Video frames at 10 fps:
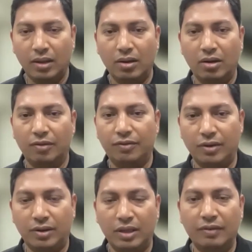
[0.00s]
of
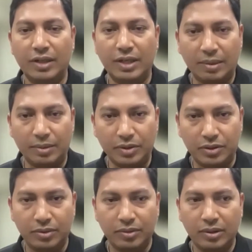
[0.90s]
liver
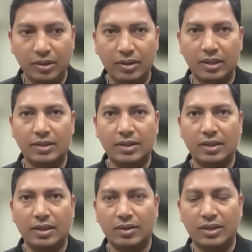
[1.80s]
damage. That's
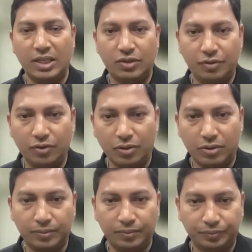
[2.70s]
the stage
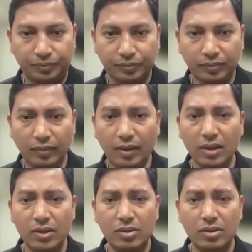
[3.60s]
4.
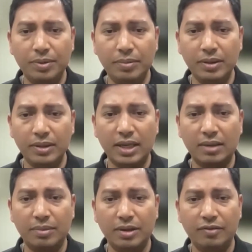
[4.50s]
So people
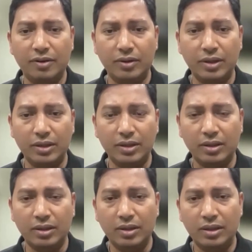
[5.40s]
can be found in
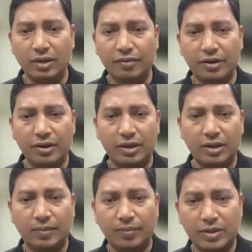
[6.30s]
different
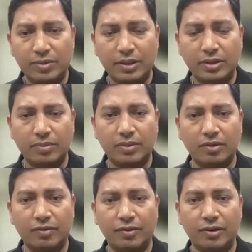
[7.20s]
spectrums
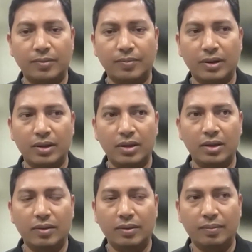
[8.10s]
of
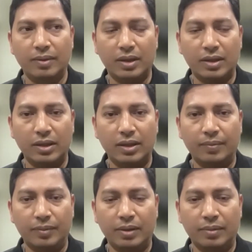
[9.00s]

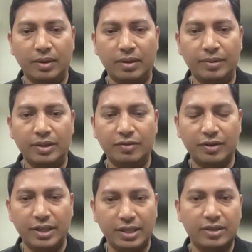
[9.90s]
in
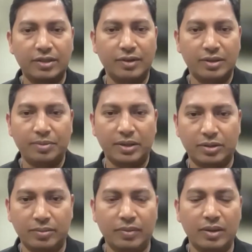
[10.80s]
different areas of the
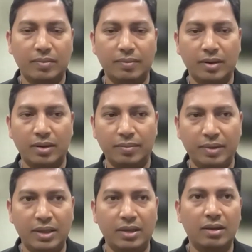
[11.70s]
spectrum,
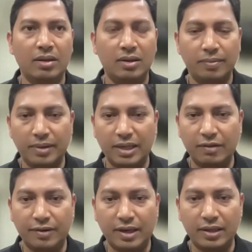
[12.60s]
being plain
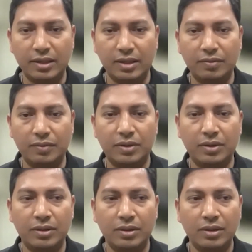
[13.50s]
fat in the liver